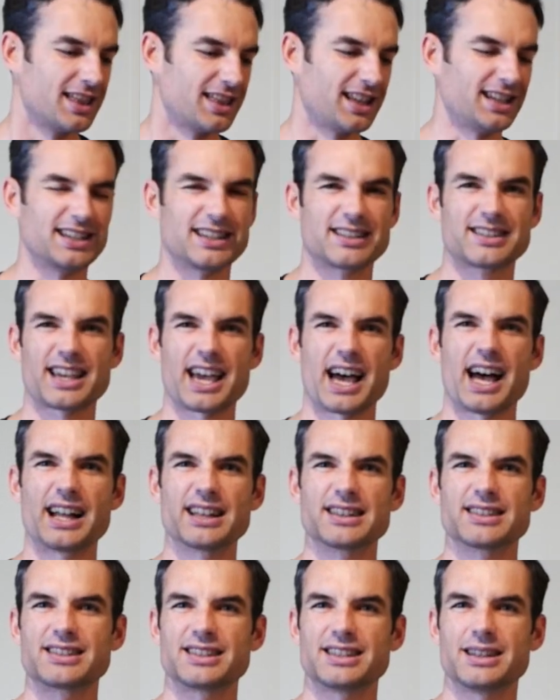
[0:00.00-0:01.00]
They just
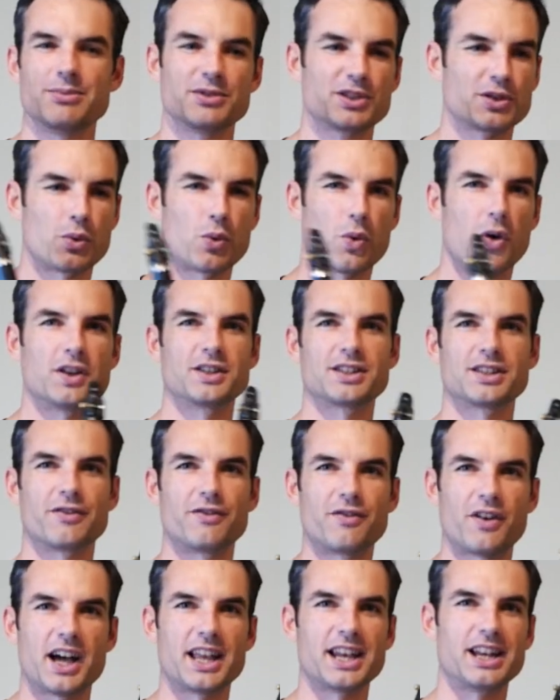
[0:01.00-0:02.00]
can't seem to want to
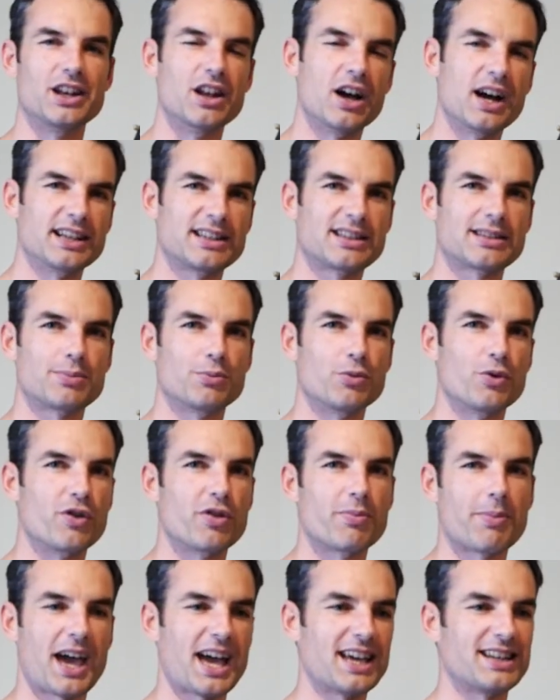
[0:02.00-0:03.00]
find a nice
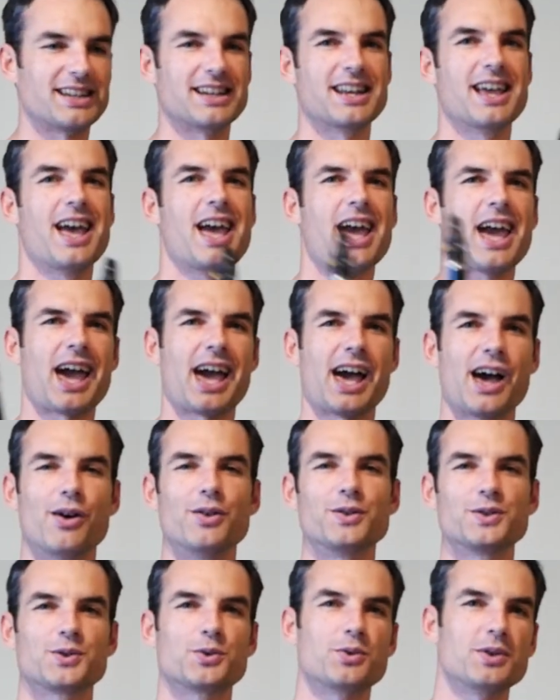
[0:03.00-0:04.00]
smooth pattern.
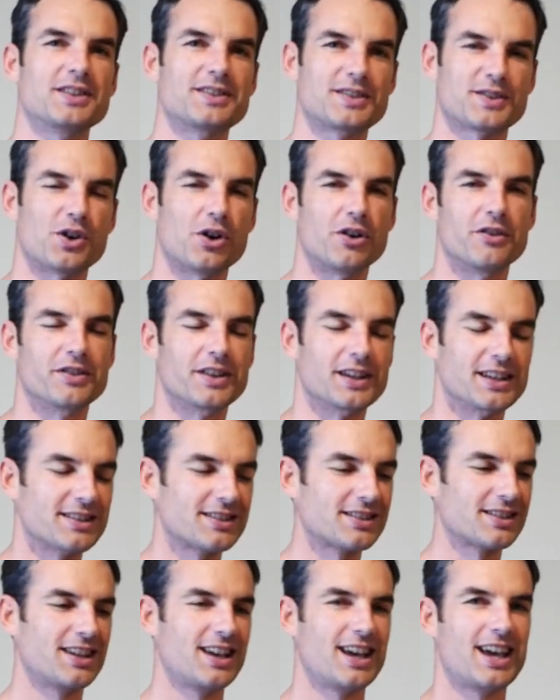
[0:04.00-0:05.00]
How do we solve
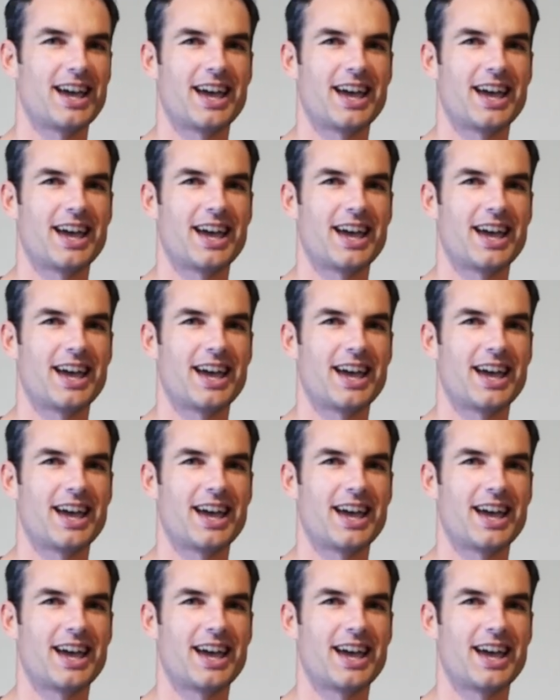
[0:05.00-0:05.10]
this?